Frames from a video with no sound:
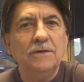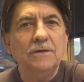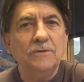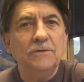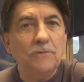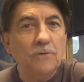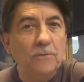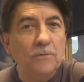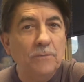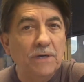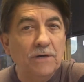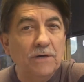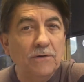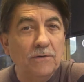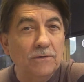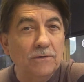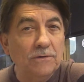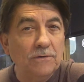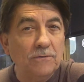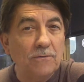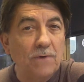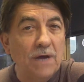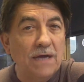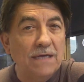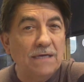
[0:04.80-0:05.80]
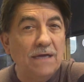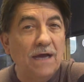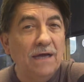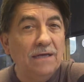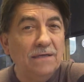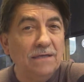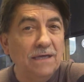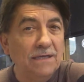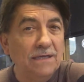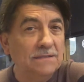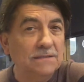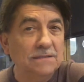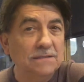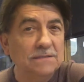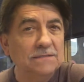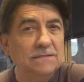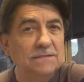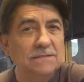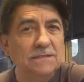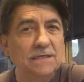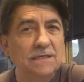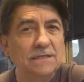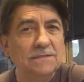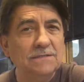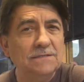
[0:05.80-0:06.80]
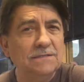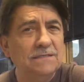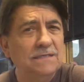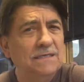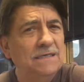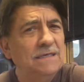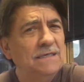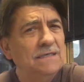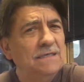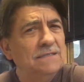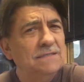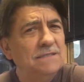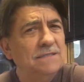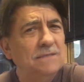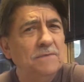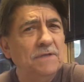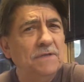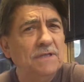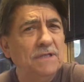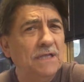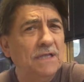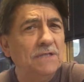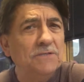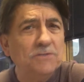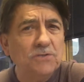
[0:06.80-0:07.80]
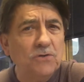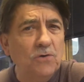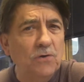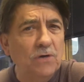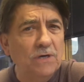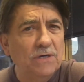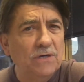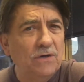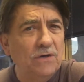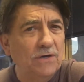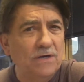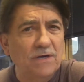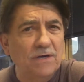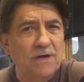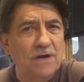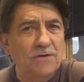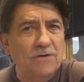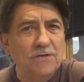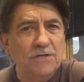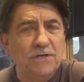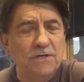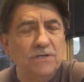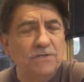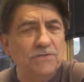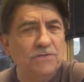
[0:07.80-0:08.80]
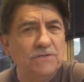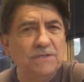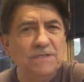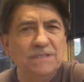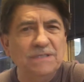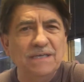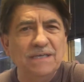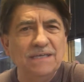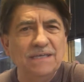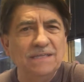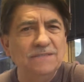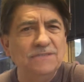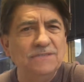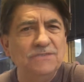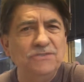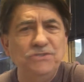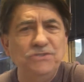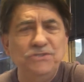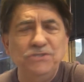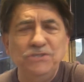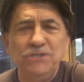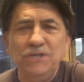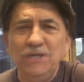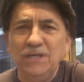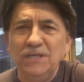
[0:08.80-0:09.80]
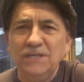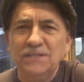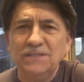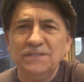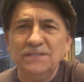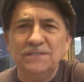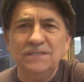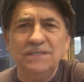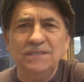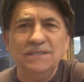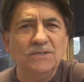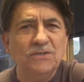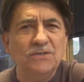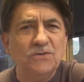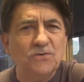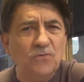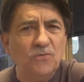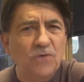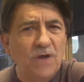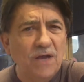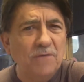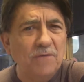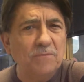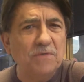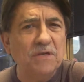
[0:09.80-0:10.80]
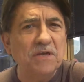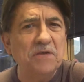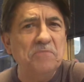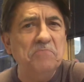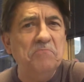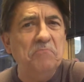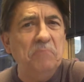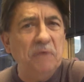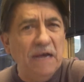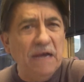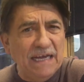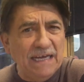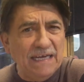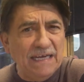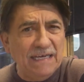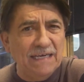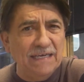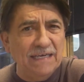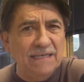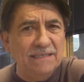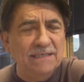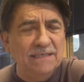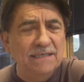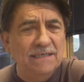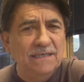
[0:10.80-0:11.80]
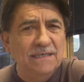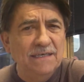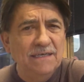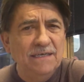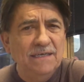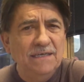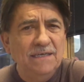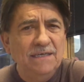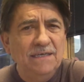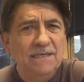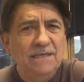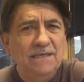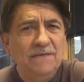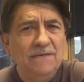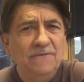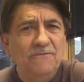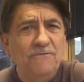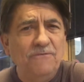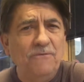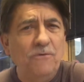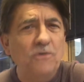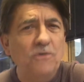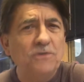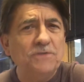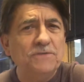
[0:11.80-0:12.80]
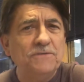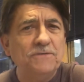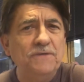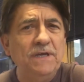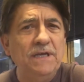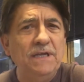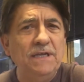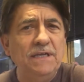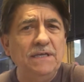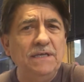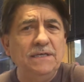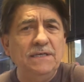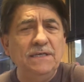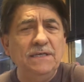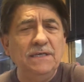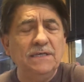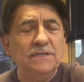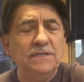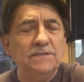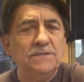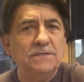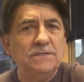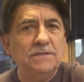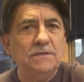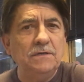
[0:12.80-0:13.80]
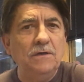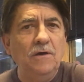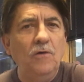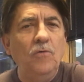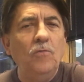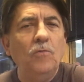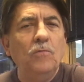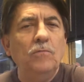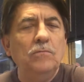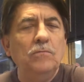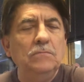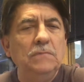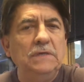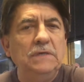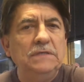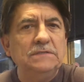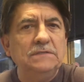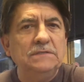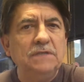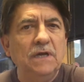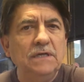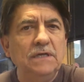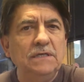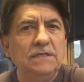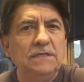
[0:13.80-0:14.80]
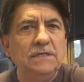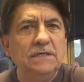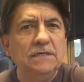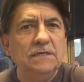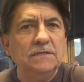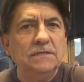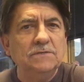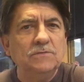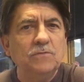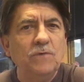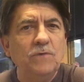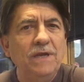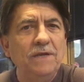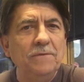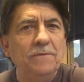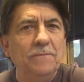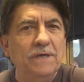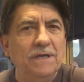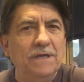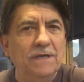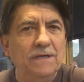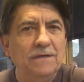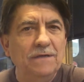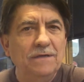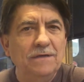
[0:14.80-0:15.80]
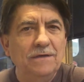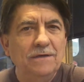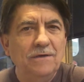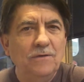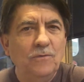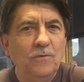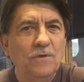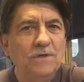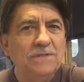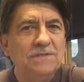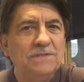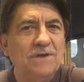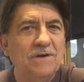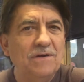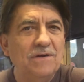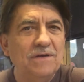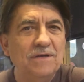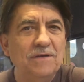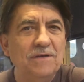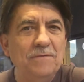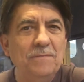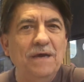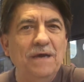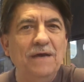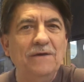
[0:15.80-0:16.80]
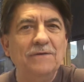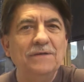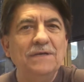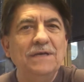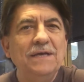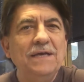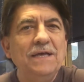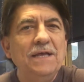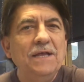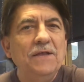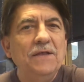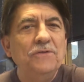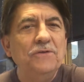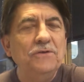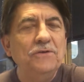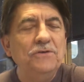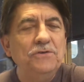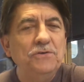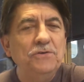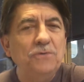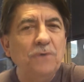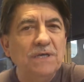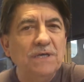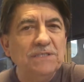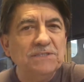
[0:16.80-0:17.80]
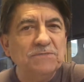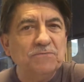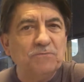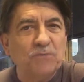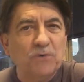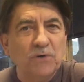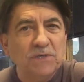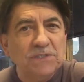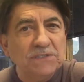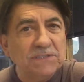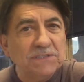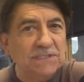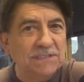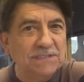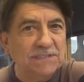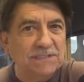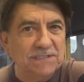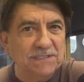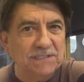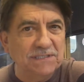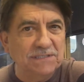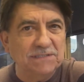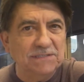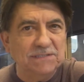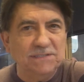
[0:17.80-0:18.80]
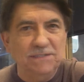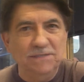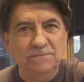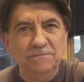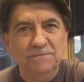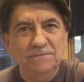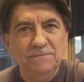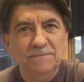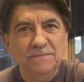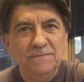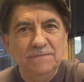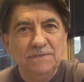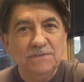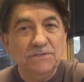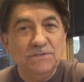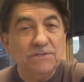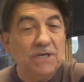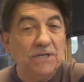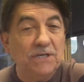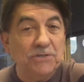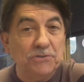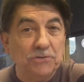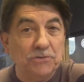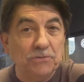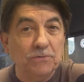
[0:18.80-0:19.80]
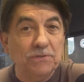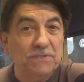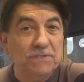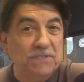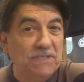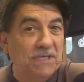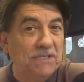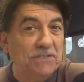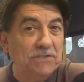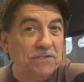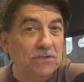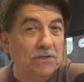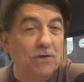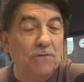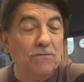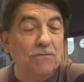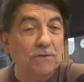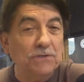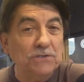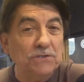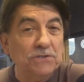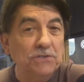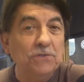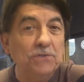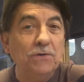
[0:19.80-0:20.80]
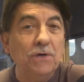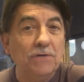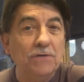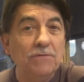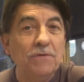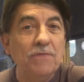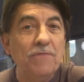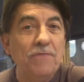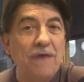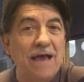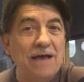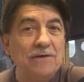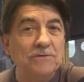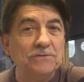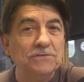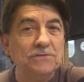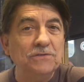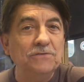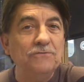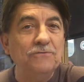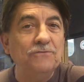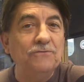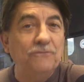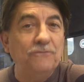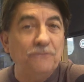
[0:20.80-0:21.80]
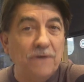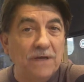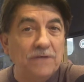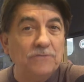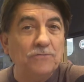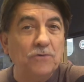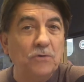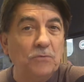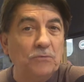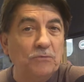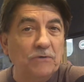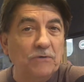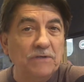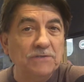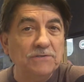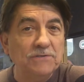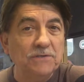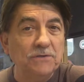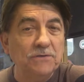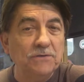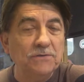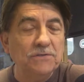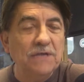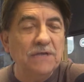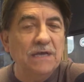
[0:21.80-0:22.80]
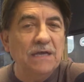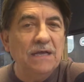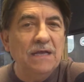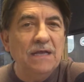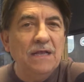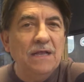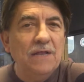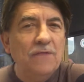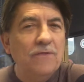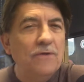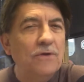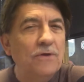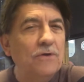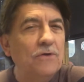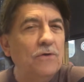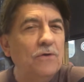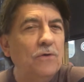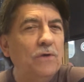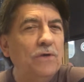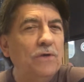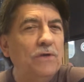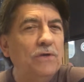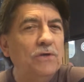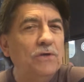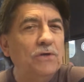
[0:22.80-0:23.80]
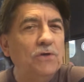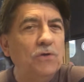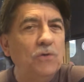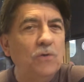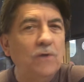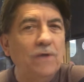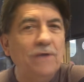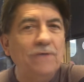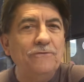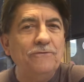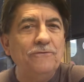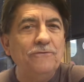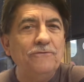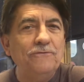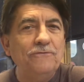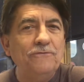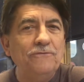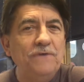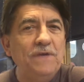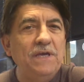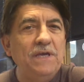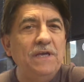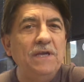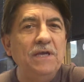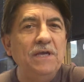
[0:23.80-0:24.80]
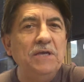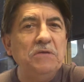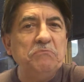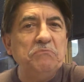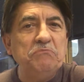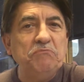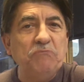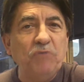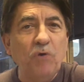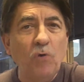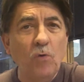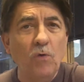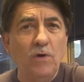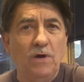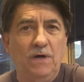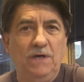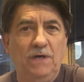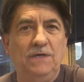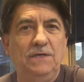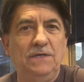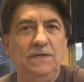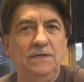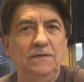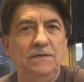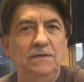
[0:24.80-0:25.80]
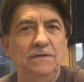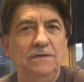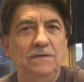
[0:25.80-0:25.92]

on Romero on the Right, I'd like to discuss something that's going on in our country that is just incredibly bad. Force-feeding kids. Oh, it's not kids. Wait a minute. We're talking about the U.S. prison system. It's got jurisdiction over 200,000 federal prisoners. They're going to quit feeding pork